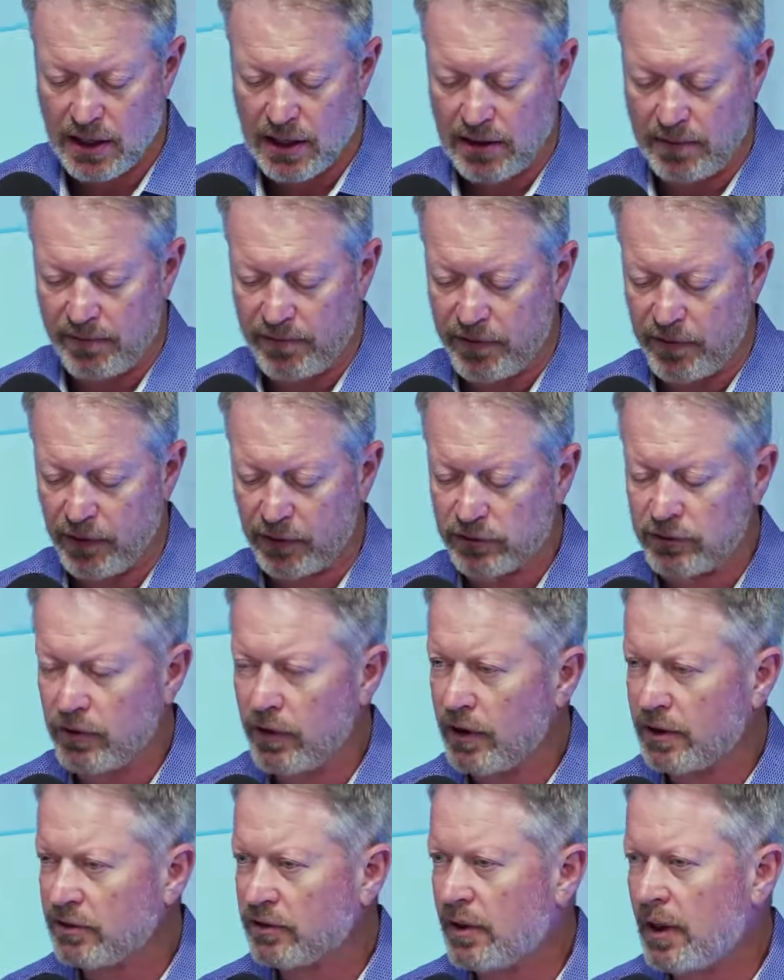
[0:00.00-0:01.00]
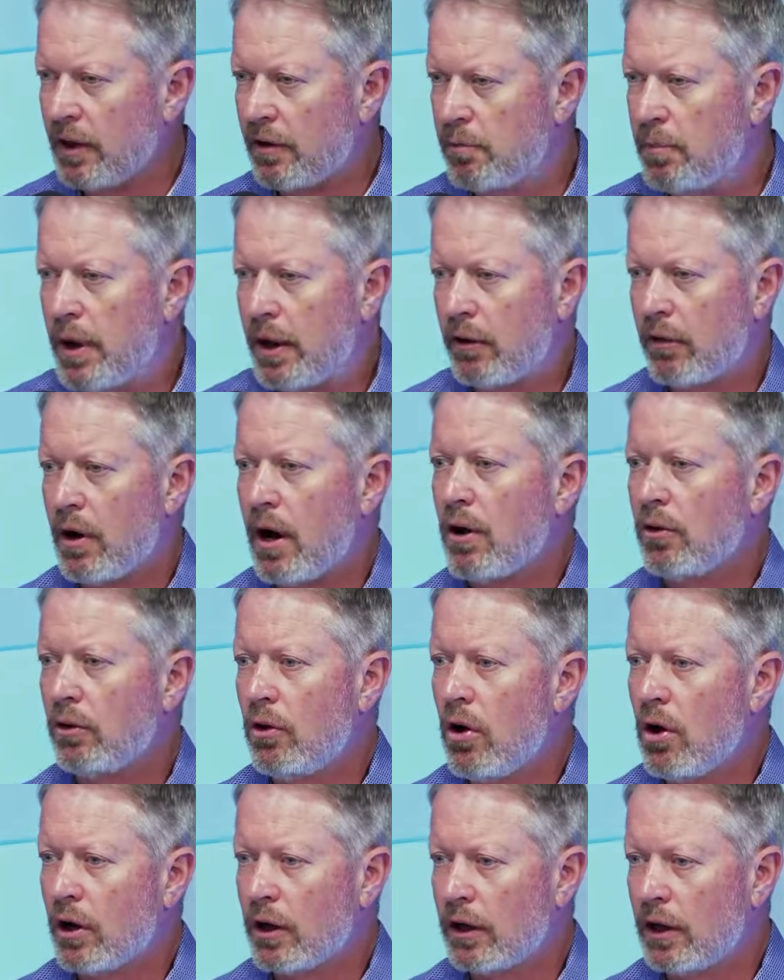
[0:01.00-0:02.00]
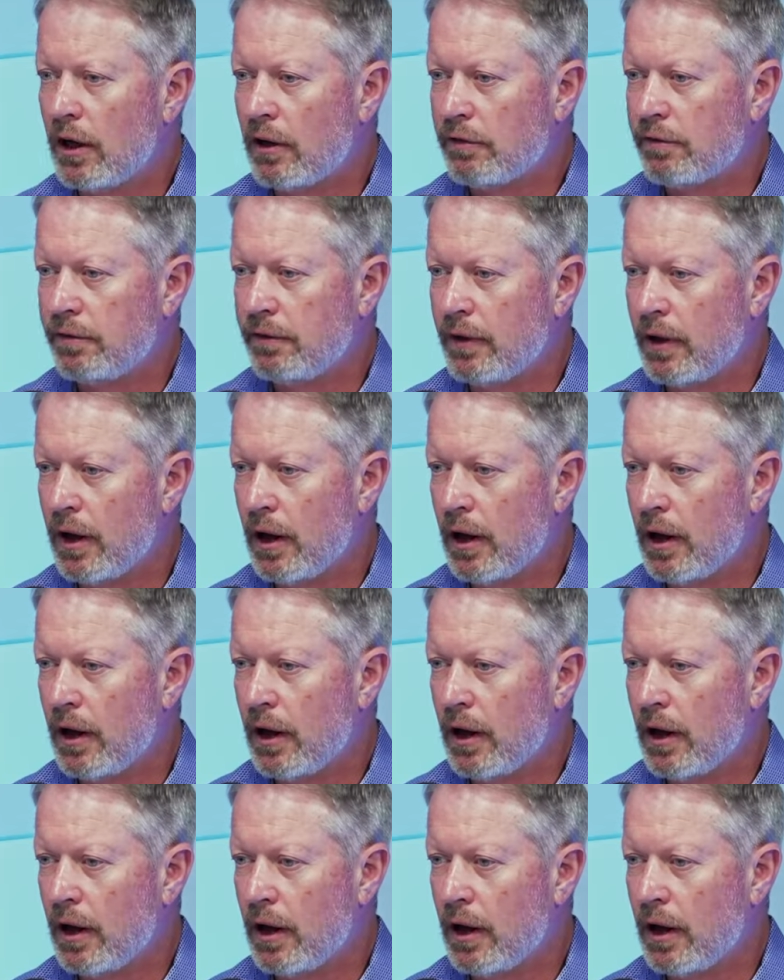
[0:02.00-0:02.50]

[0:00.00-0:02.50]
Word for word: for those of us that have been around long enough